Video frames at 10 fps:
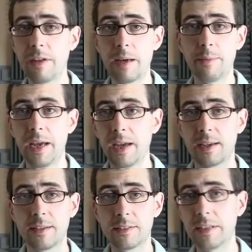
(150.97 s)

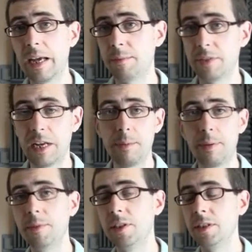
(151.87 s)
Flatpak and snaps and app
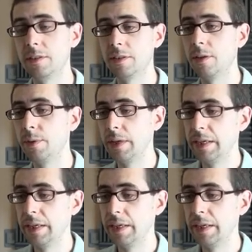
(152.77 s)
images, so